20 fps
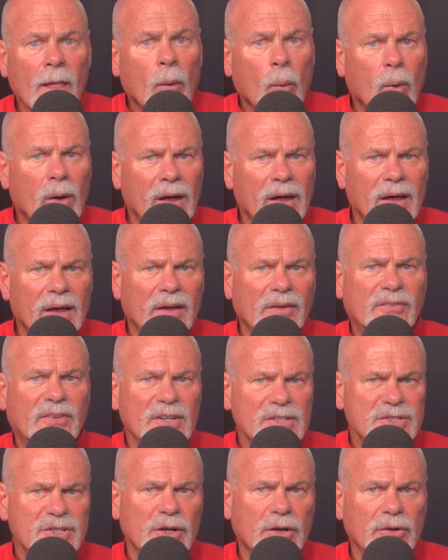what
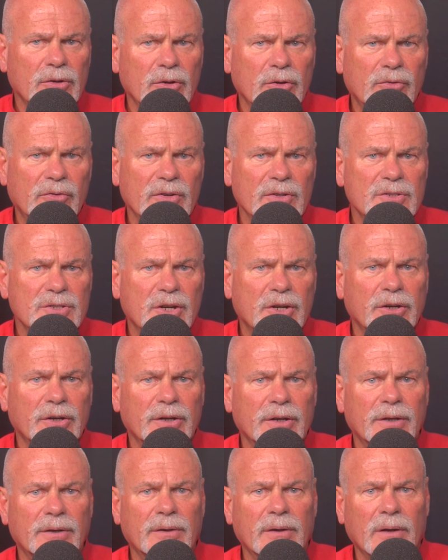additional usage
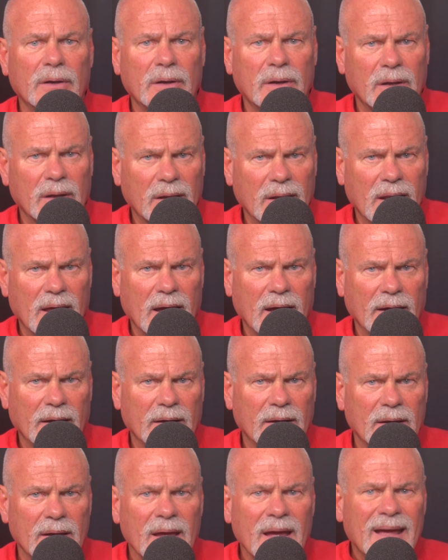could look like,
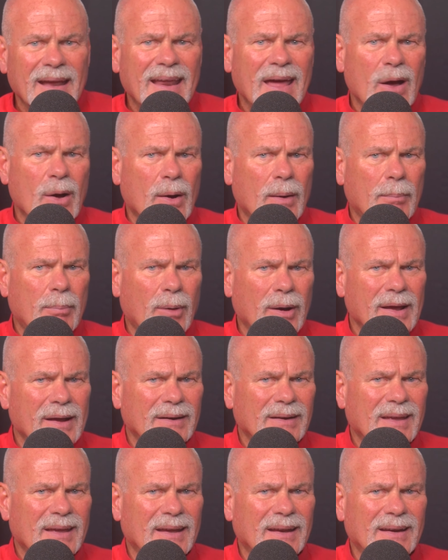and how a
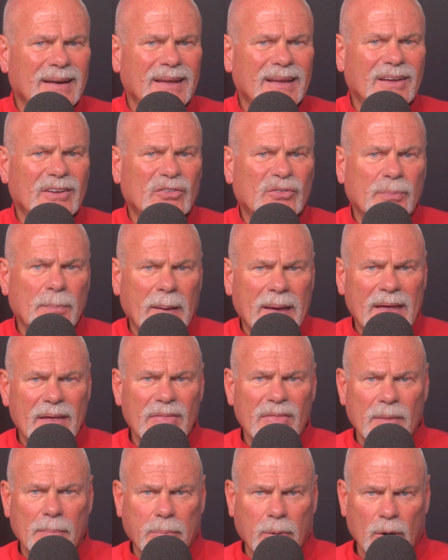brand can
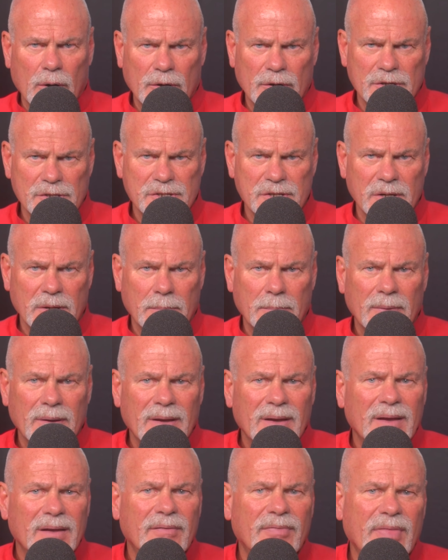expand the partnership
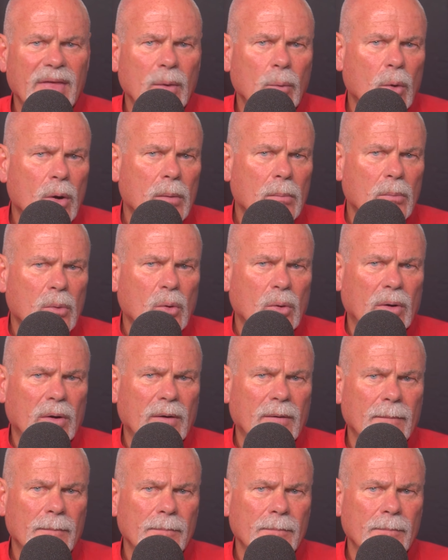if they want more.